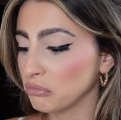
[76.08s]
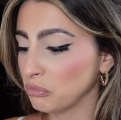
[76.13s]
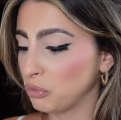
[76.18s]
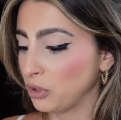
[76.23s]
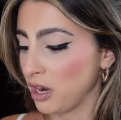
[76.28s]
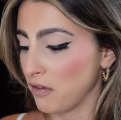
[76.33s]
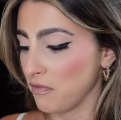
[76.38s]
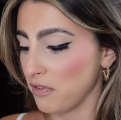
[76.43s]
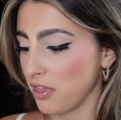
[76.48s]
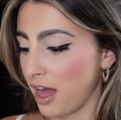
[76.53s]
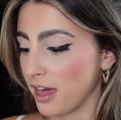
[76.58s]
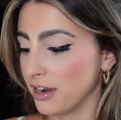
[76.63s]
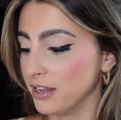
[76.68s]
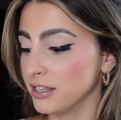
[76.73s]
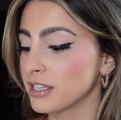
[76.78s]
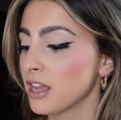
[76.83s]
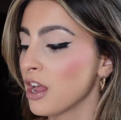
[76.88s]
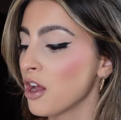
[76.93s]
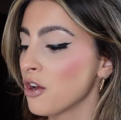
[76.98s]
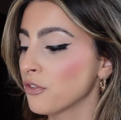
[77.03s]
whatever that
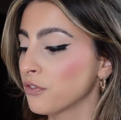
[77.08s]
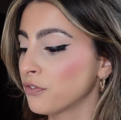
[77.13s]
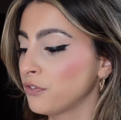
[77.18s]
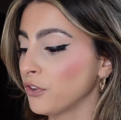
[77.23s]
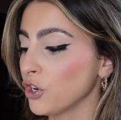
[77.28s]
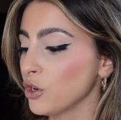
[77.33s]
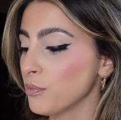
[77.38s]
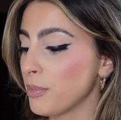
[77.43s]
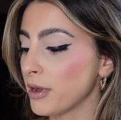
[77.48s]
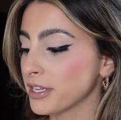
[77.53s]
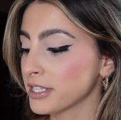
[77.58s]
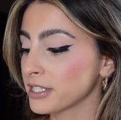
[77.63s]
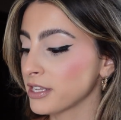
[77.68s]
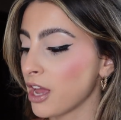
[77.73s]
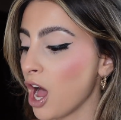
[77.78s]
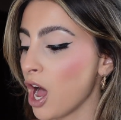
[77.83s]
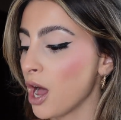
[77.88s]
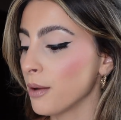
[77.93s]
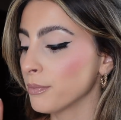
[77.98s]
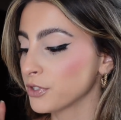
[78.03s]
is, fir
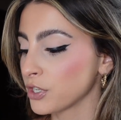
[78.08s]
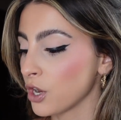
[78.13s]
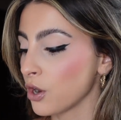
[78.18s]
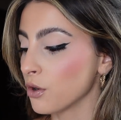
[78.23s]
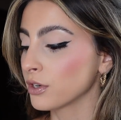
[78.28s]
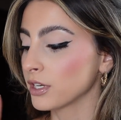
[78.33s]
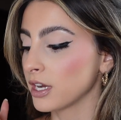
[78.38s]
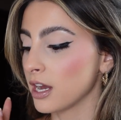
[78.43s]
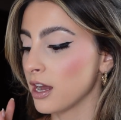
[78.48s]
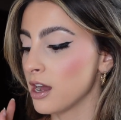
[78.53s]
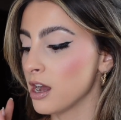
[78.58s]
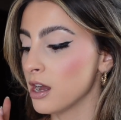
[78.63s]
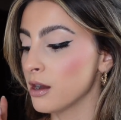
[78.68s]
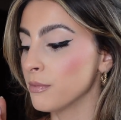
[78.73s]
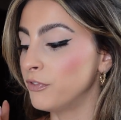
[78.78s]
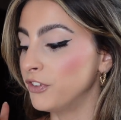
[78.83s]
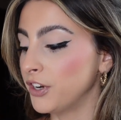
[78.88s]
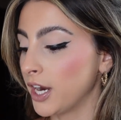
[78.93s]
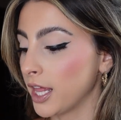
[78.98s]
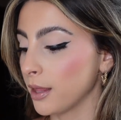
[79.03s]
balsam, tonka,
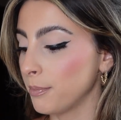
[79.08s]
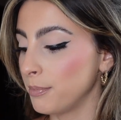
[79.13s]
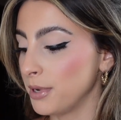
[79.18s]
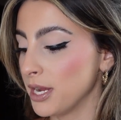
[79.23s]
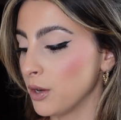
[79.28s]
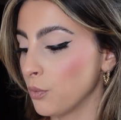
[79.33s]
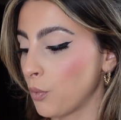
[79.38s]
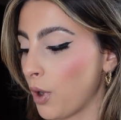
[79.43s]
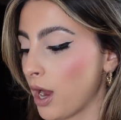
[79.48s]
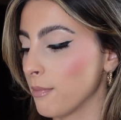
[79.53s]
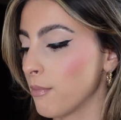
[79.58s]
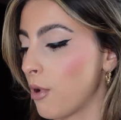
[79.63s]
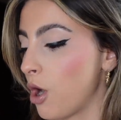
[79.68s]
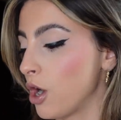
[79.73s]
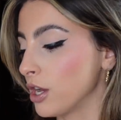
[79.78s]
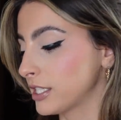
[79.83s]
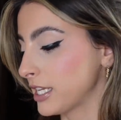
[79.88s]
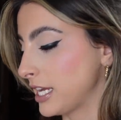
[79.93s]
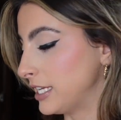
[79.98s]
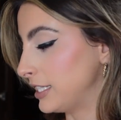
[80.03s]
vanilla bean, white
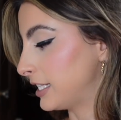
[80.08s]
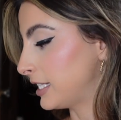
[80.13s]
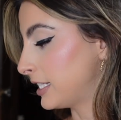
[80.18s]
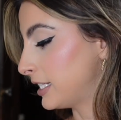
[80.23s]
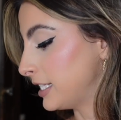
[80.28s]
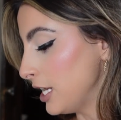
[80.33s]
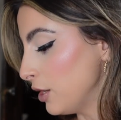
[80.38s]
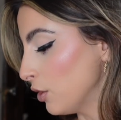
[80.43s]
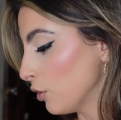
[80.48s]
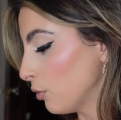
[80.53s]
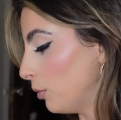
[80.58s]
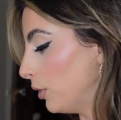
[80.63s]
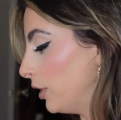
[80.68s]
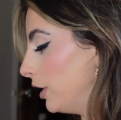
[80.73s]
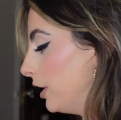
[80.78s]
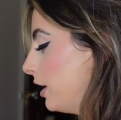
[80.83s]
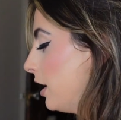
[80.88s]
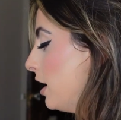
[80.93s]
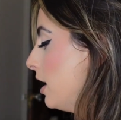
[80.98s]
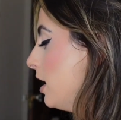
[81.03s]
moss, and cedar
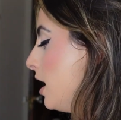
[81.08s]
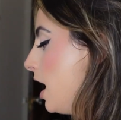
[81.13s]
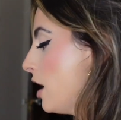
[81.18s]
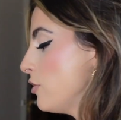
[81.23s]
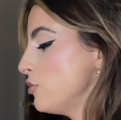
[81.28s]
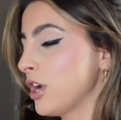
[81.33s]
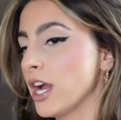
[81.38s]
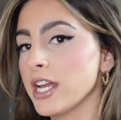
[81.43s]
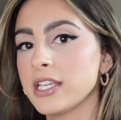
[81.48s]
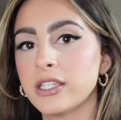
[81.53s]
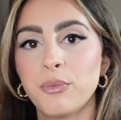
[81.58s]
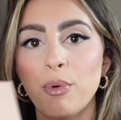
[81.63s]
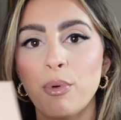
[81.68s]
wood. And you guys, the